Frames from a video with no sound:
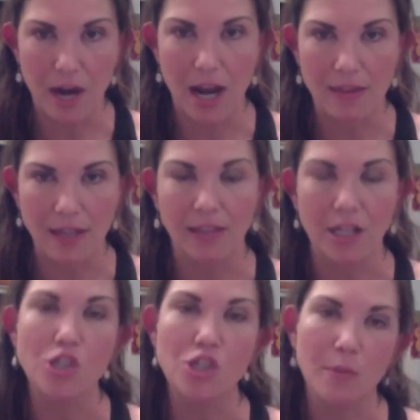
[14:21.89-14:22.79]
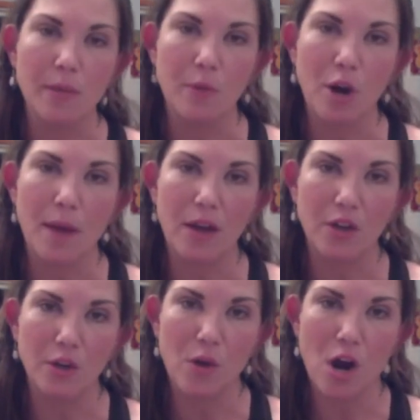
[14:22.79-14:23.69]
I think that it should be more about who
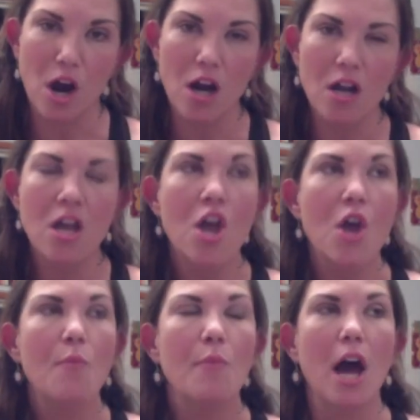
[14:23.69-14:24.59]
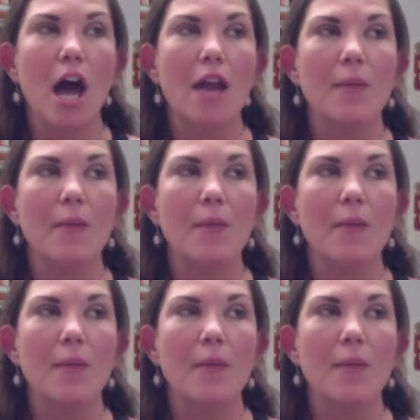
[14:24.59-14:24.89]
you are, but